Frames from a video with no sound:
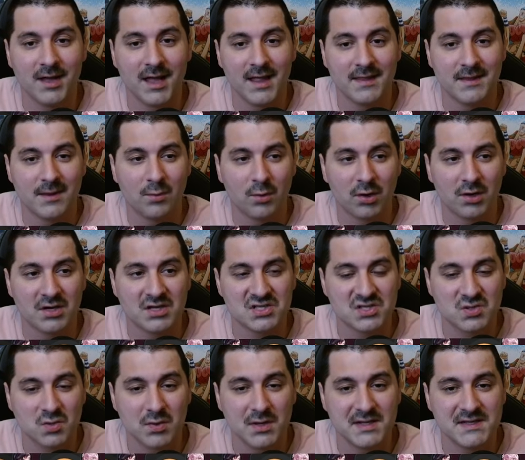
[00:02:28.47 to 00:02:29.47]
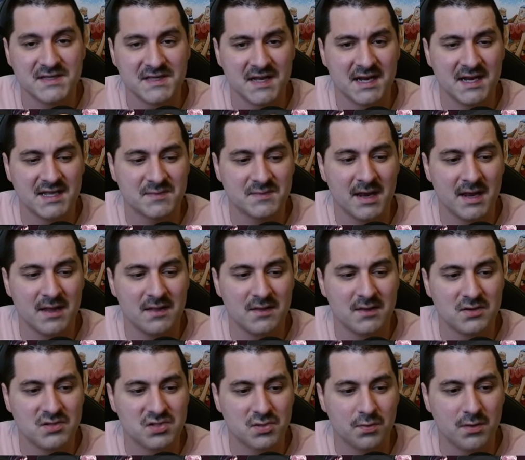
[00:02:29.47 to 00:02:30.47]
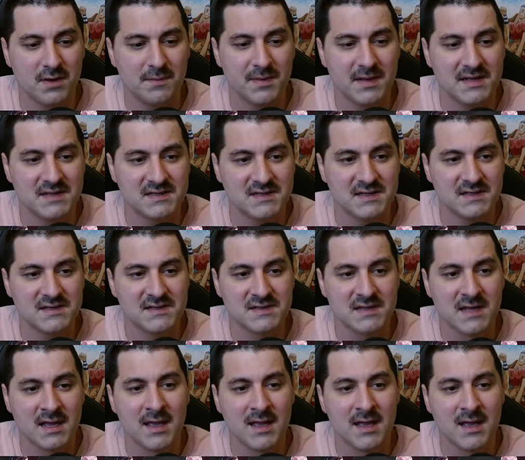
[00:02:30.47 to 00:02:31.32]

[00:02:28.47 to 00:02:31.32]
and then we're going to squeeze in as many of those 3 pieces.